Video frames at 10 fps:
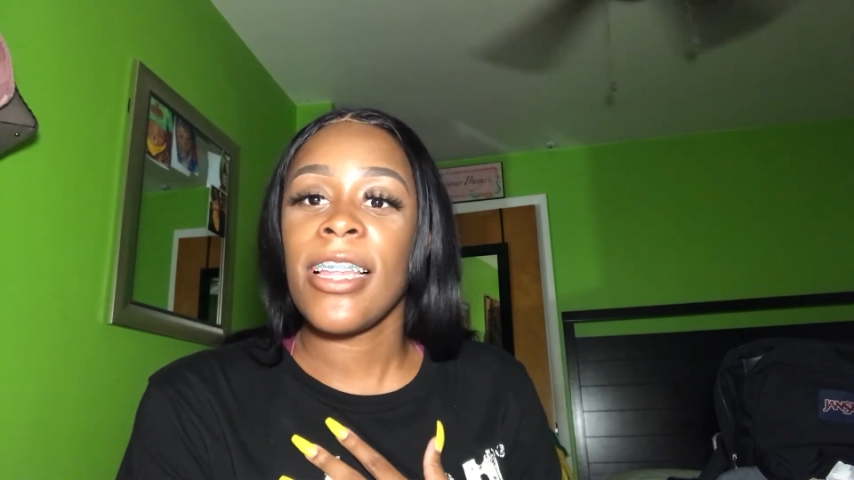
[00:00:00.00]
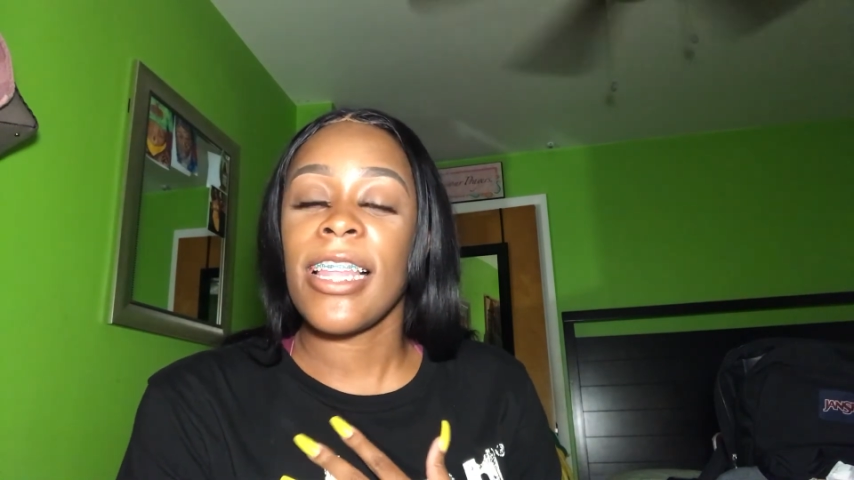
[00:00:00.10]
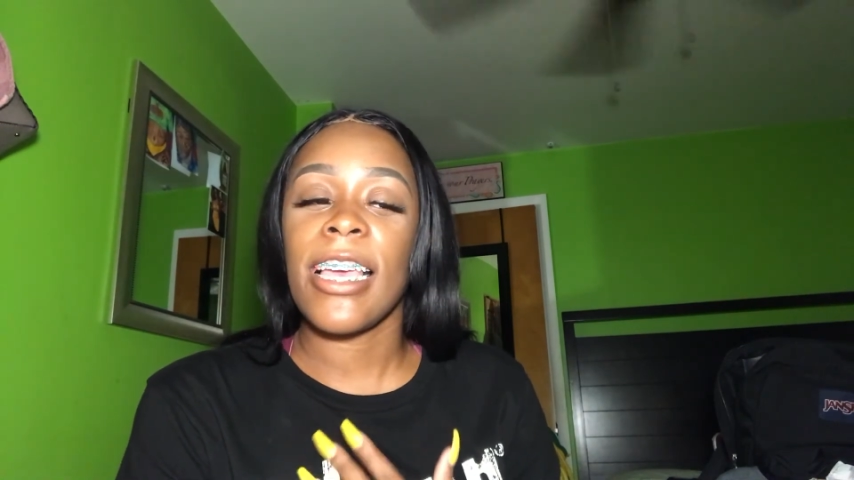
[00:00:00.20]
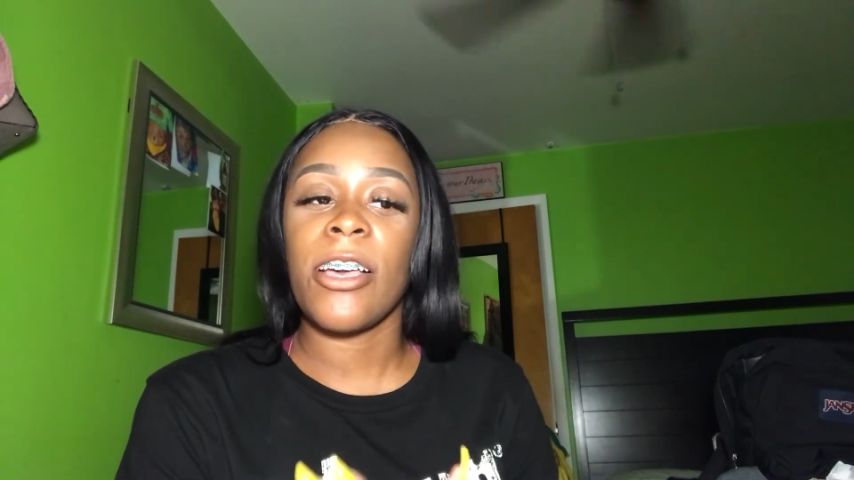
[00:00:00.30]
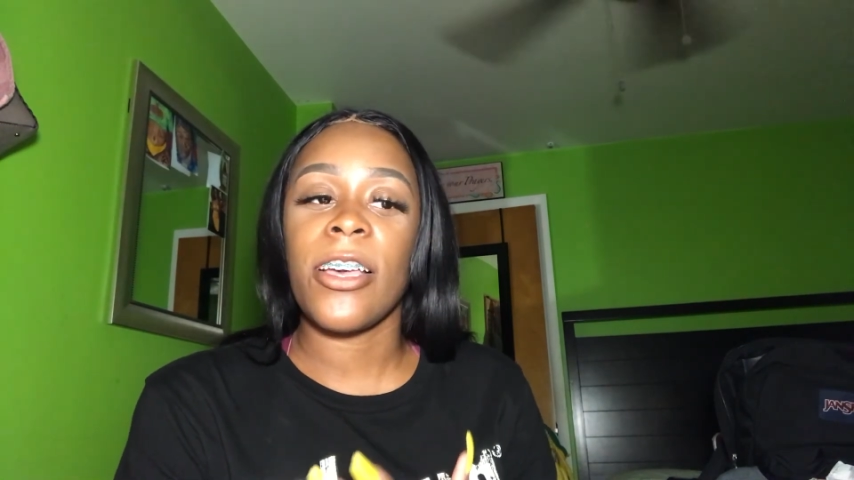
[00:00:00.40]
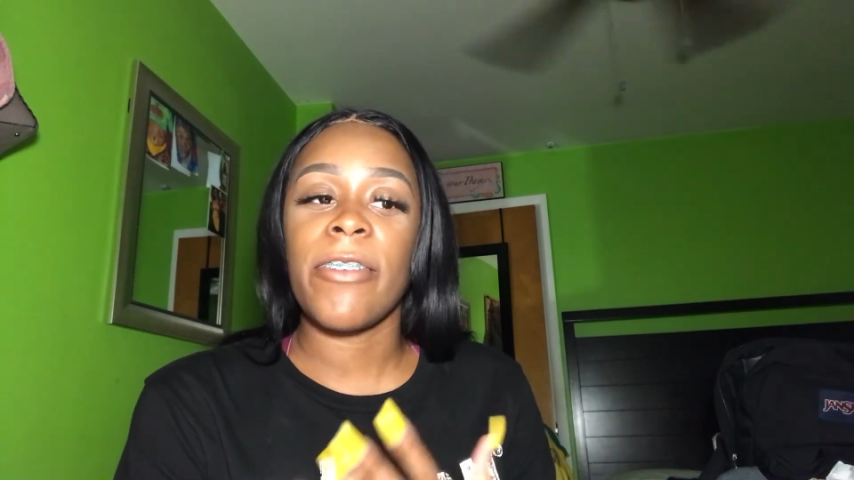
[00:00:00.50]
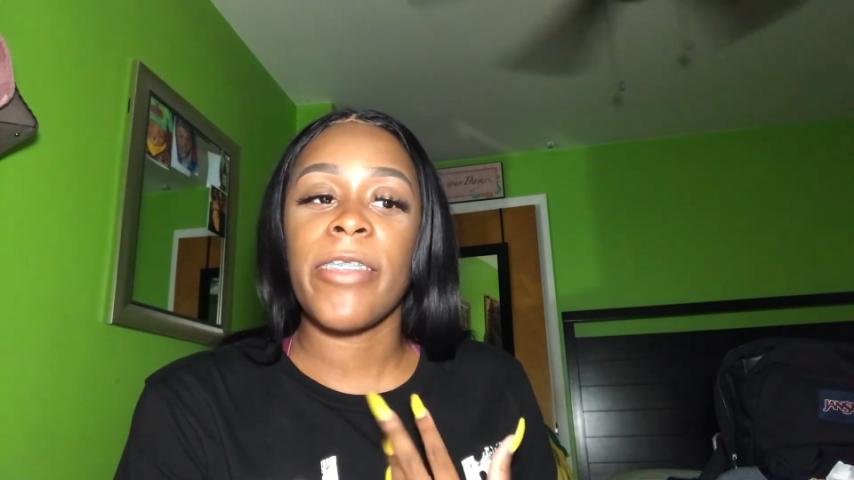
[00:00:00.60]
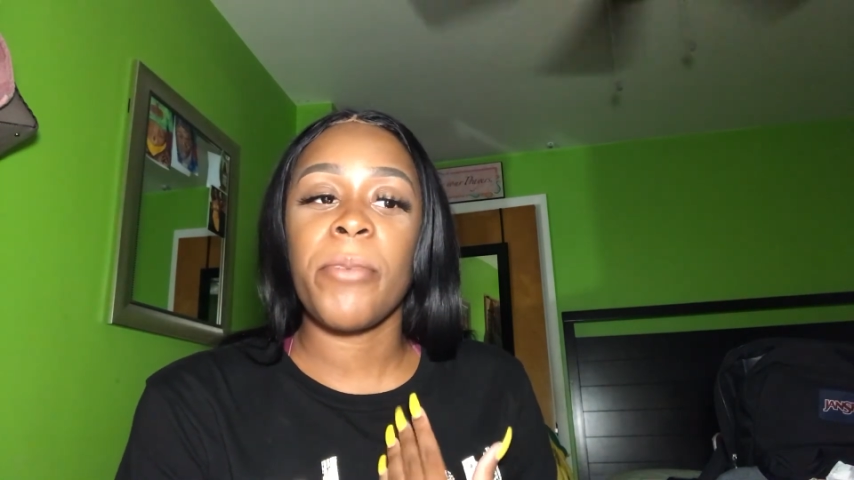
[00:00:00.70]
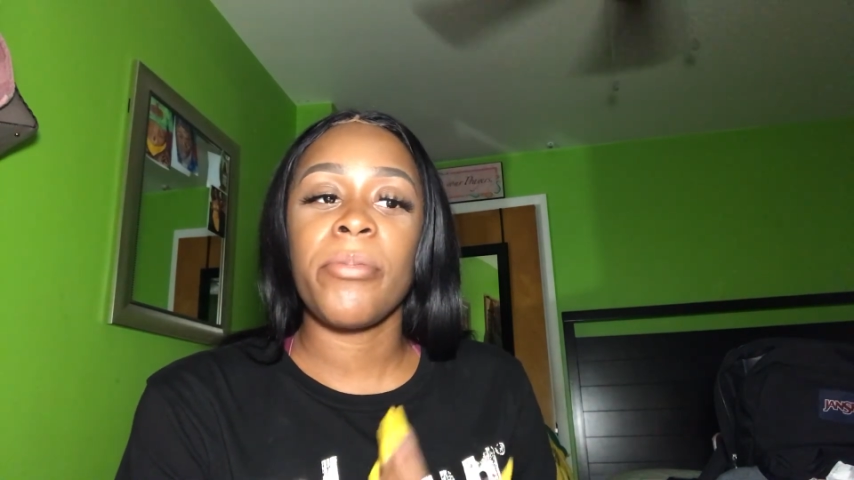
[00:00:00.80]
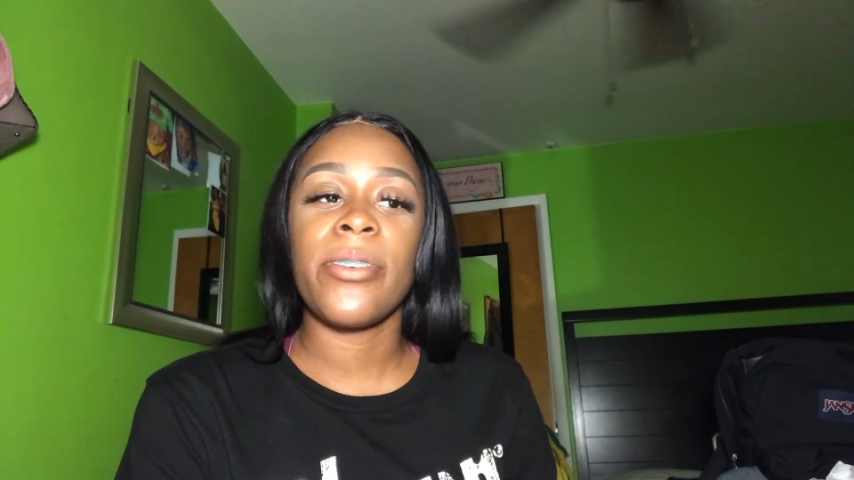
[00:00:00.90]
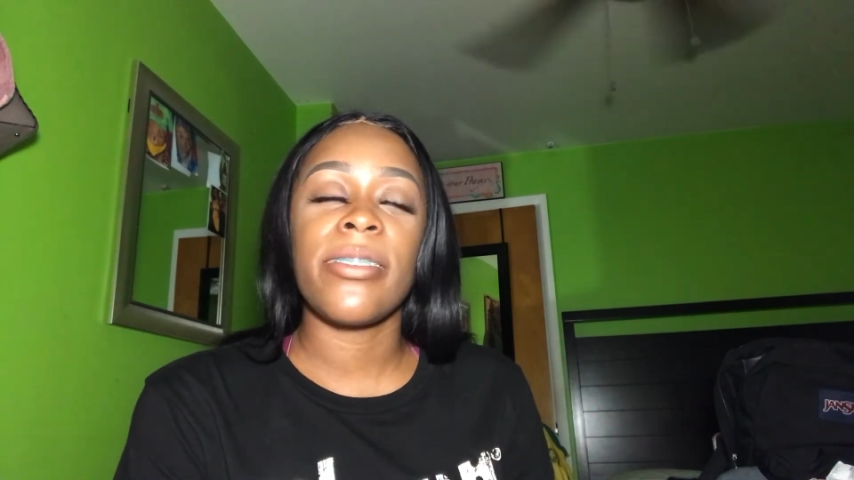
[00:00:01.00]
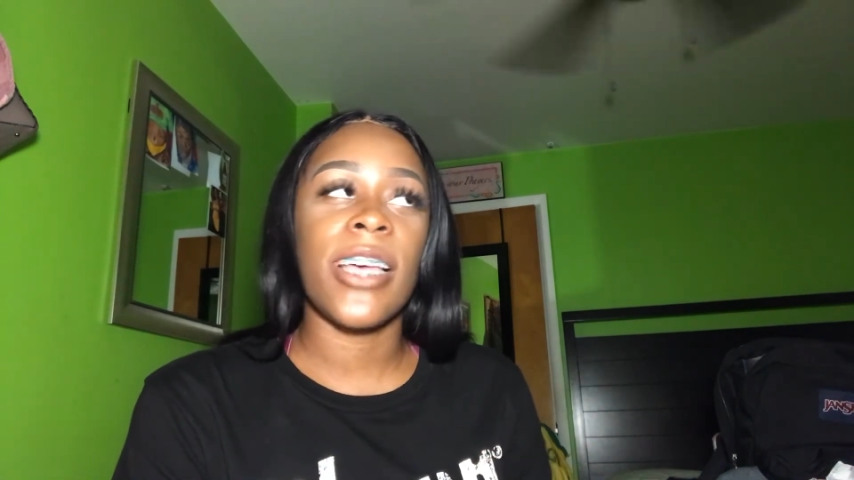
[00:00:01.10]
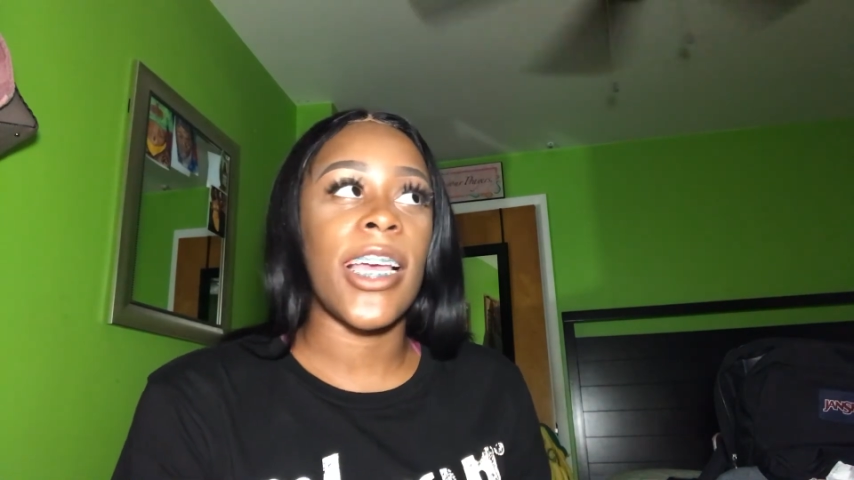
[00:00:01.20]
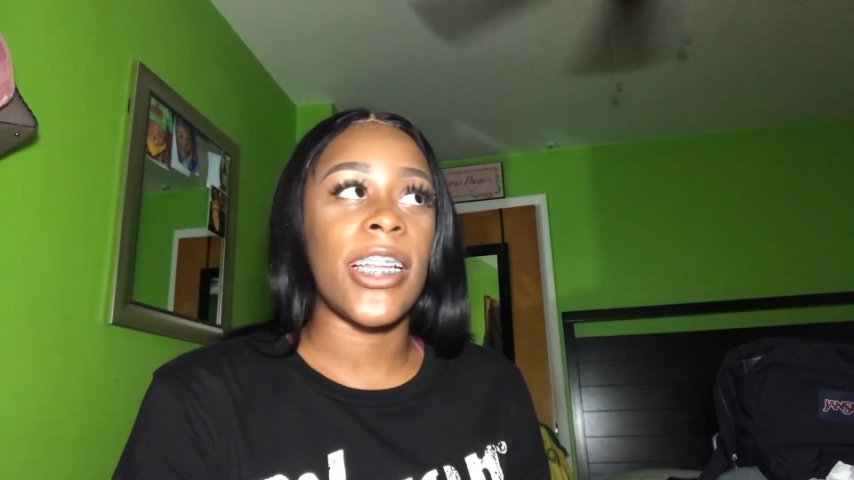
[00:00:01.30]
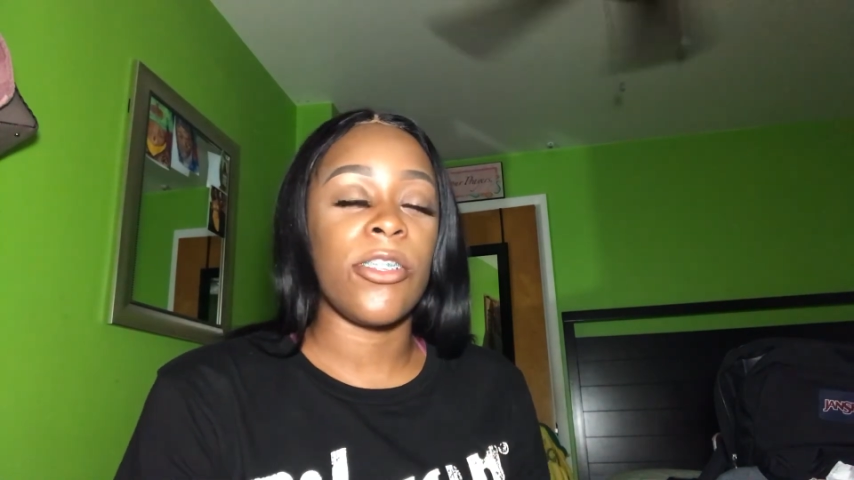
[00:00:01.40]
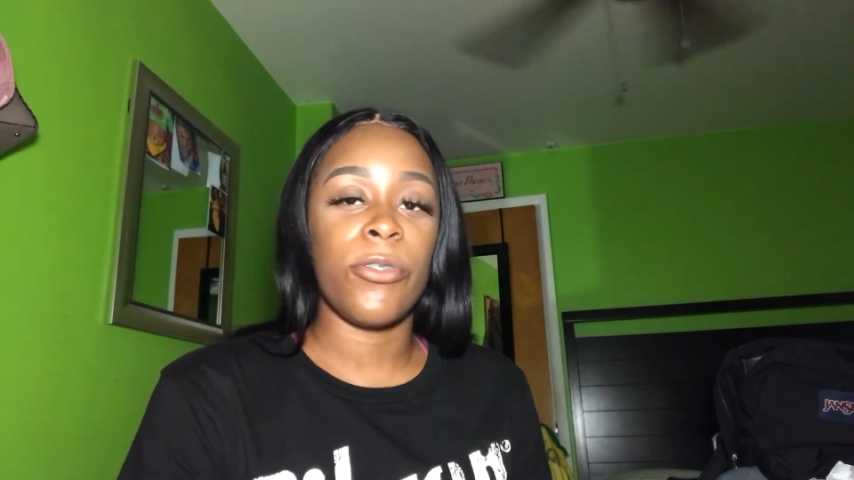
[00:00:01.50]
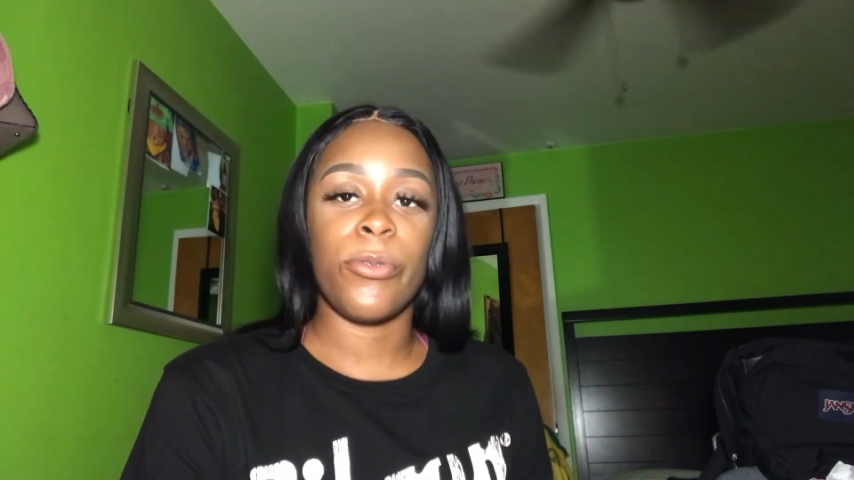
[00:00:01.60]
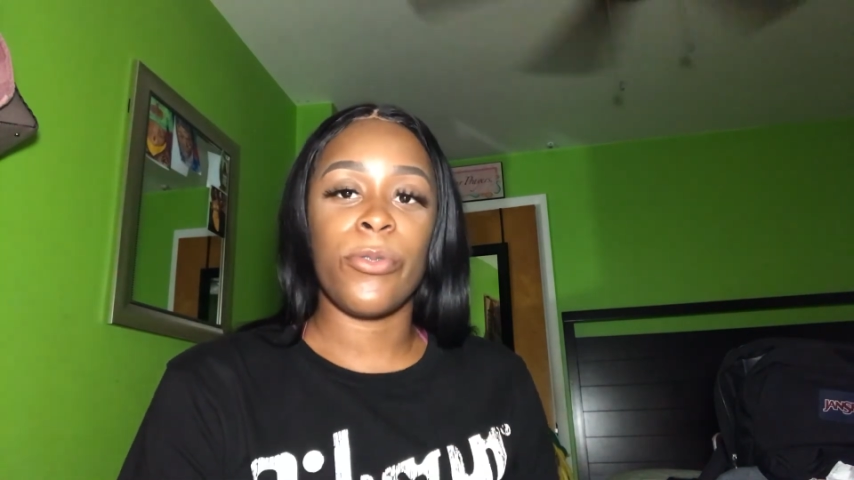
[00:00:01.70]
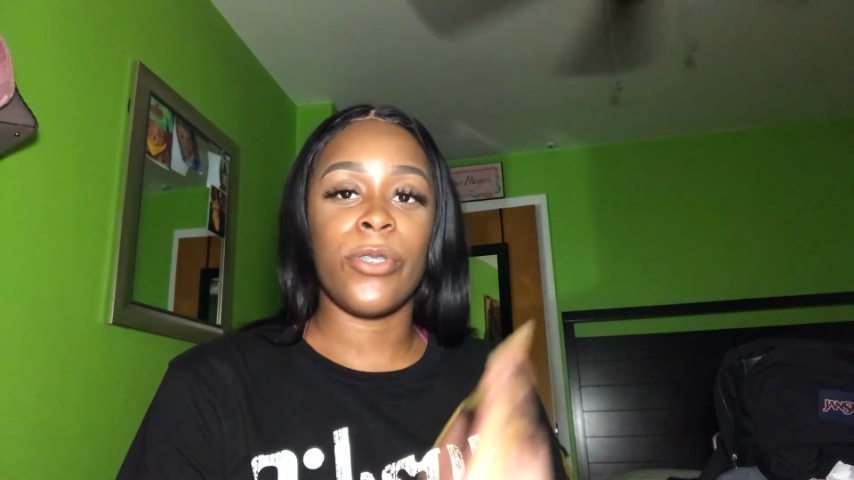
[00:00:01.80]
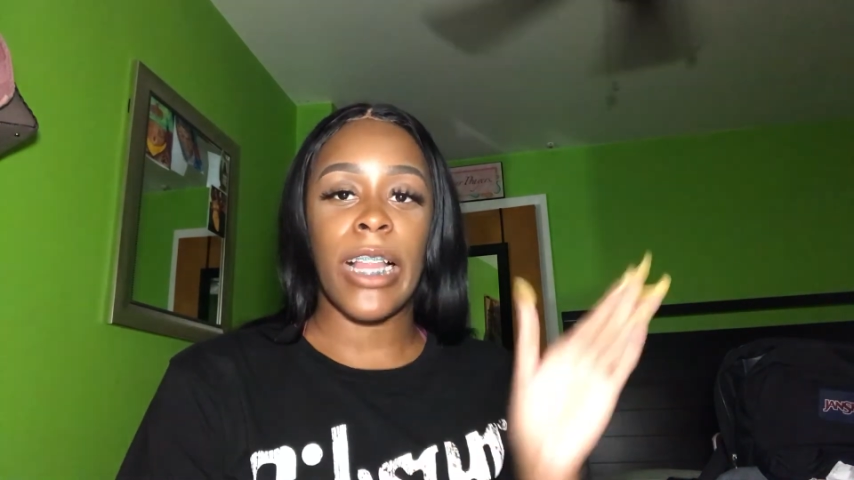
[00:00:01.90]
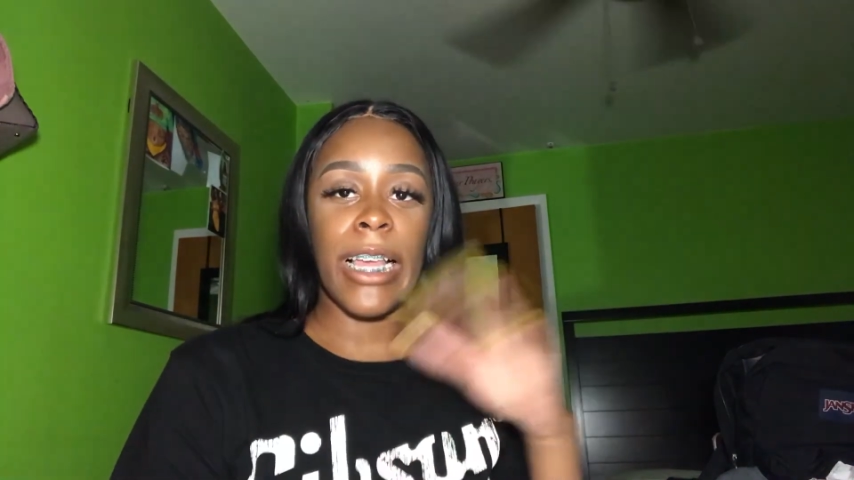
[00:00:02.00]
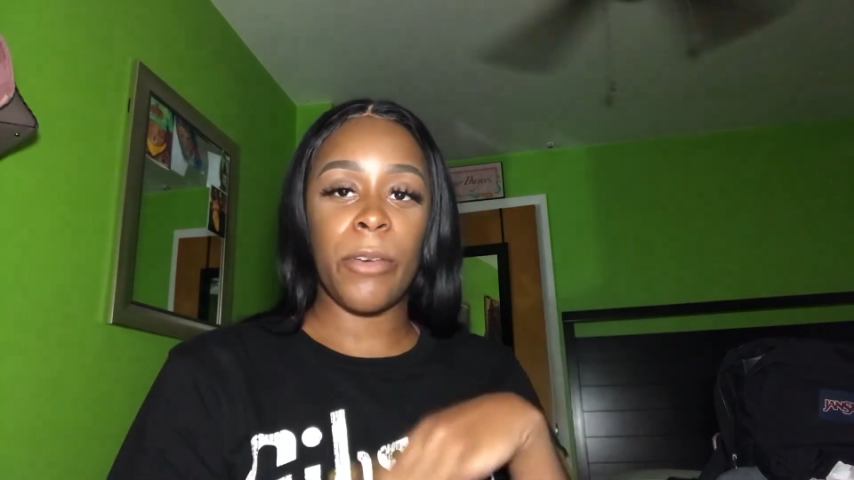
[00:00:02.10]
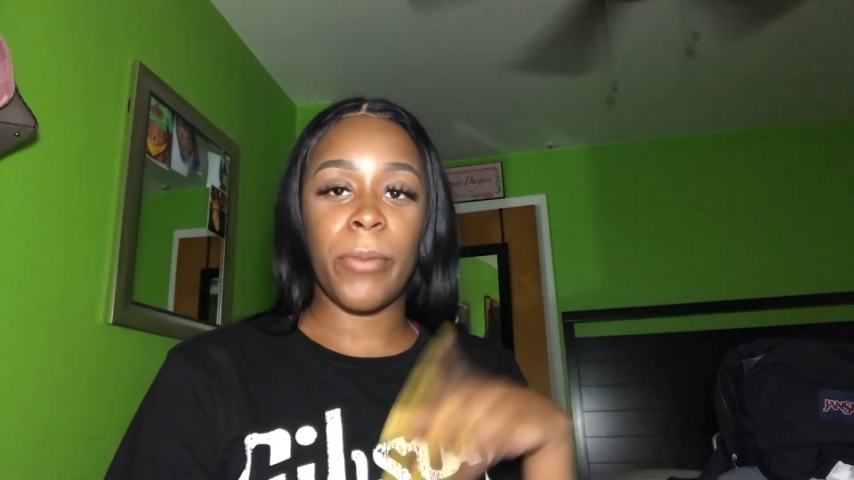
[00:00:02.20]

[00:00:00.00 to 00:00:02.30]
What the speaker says: like if they put something in you to like